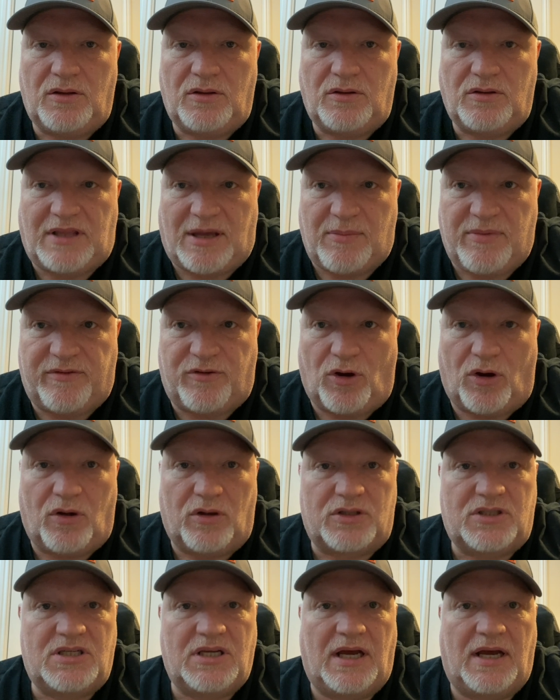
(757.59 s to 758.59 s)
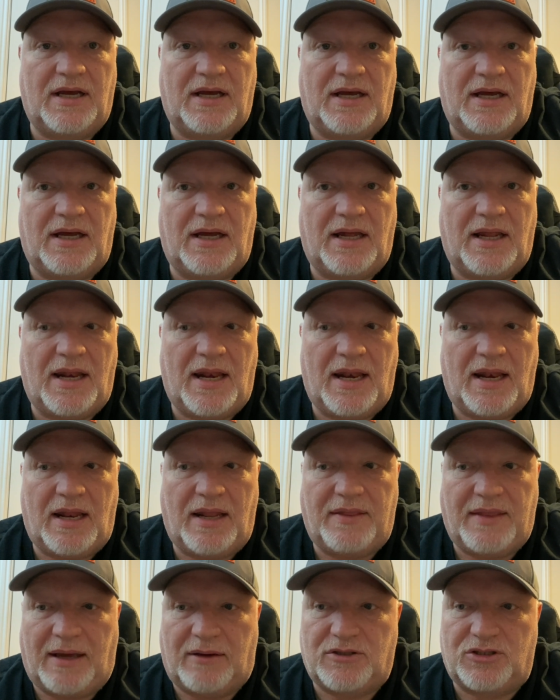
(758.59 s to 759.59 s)
we've got
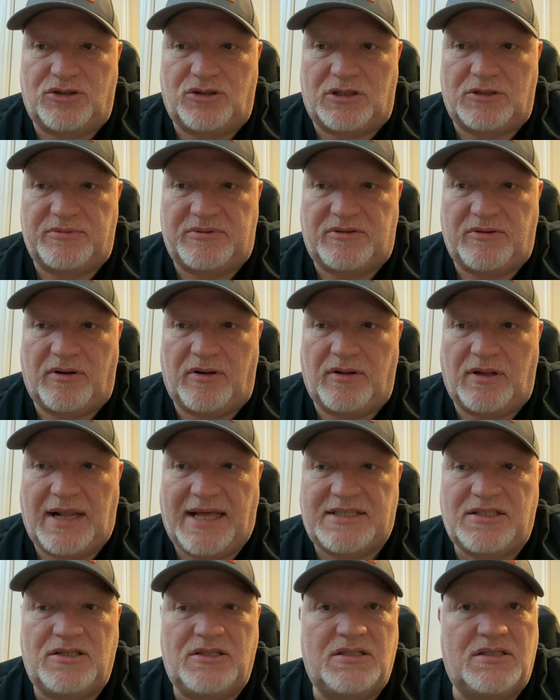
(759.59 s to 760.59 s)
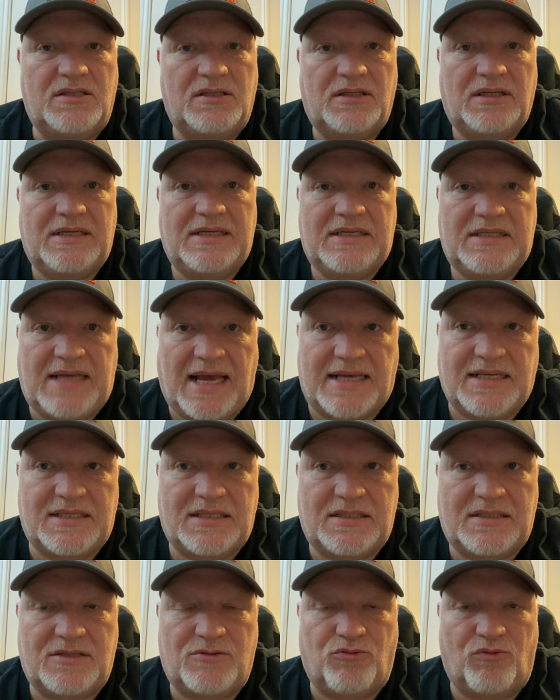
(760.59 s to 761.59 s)
that's just lessons,
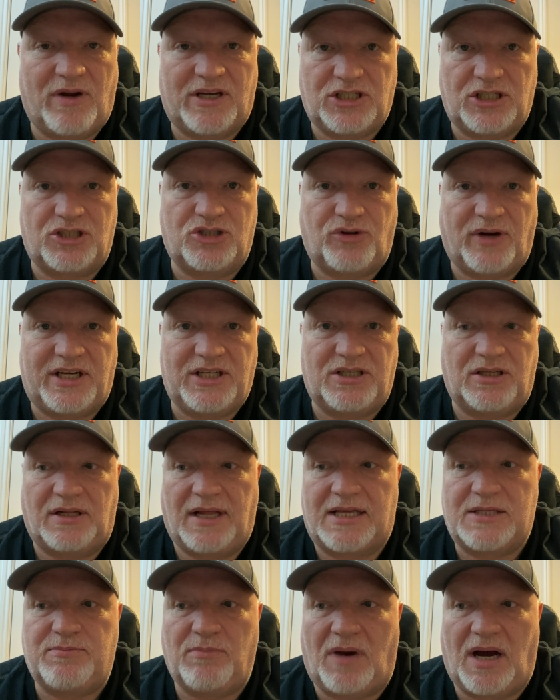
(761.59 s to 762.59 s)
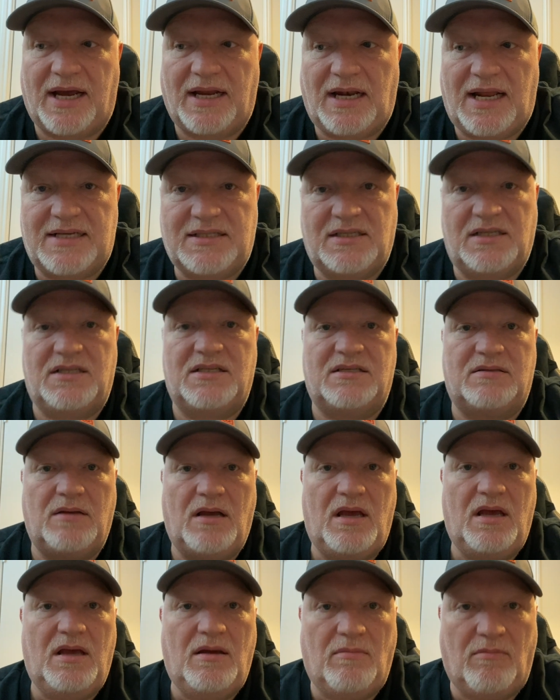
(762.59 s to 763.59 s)
tests, registration. That's my lessons,
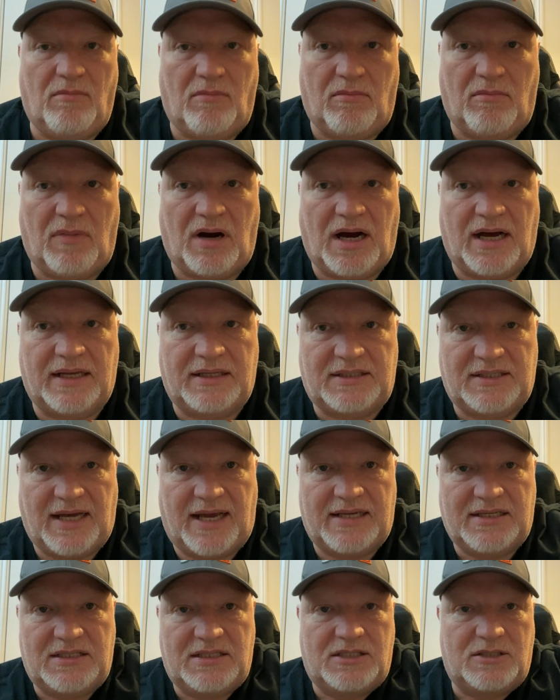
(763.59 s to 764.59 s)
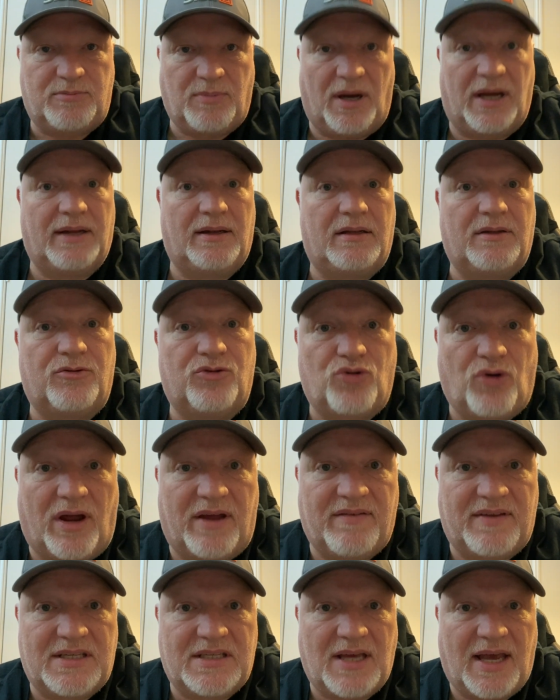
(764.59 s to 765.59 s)
my tests, my
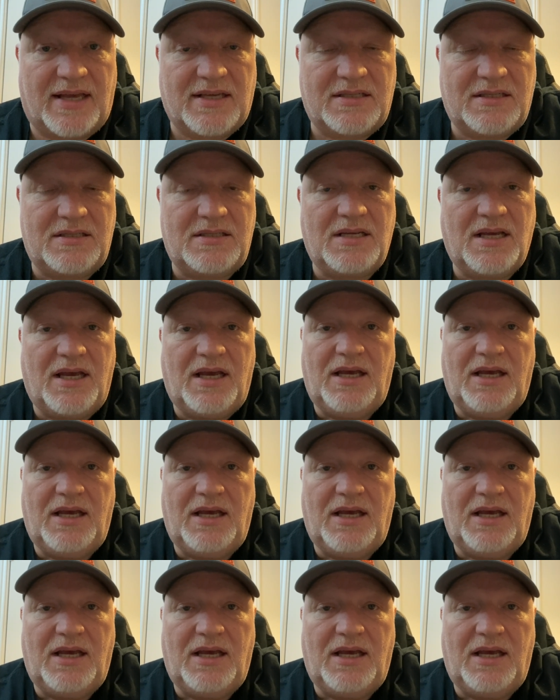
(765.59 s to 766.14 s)
driving tests,